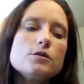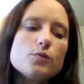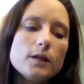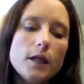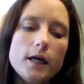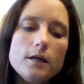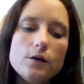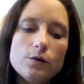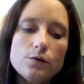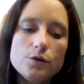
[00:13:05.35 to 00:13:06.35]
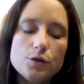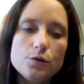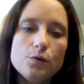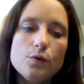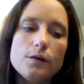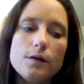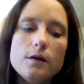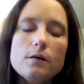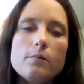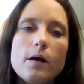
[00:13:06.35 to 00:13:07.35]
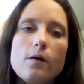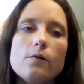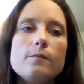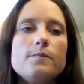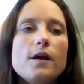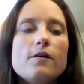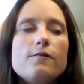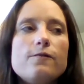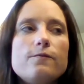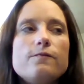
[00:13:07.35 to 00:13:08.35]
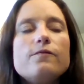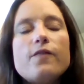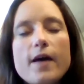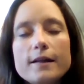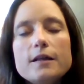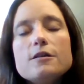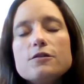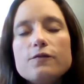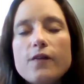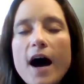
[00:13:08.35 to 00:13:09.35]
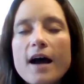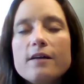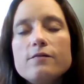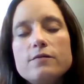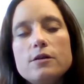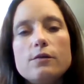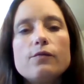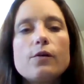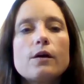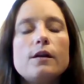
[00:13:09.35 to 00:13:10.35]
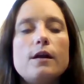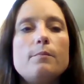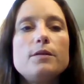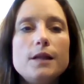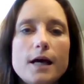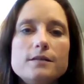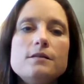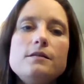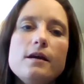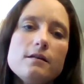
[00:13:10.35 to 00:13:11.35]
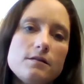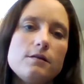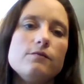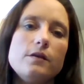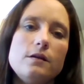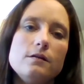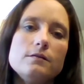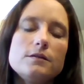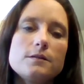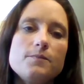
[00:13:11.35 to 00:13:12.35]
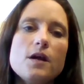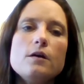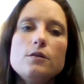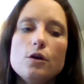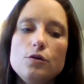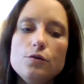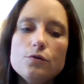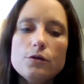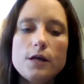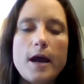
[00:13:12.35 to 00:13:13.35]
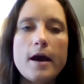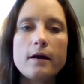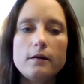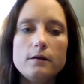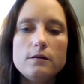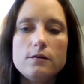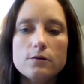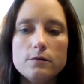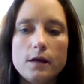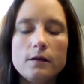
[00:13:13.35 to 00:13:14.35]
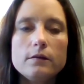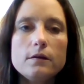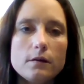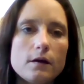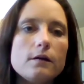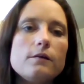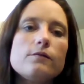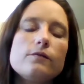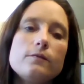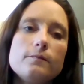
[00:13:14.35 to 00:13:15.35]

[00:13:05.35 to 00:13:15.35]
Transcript: So I'd like you to think about at least five different pleasant activities that you could add into your daily life.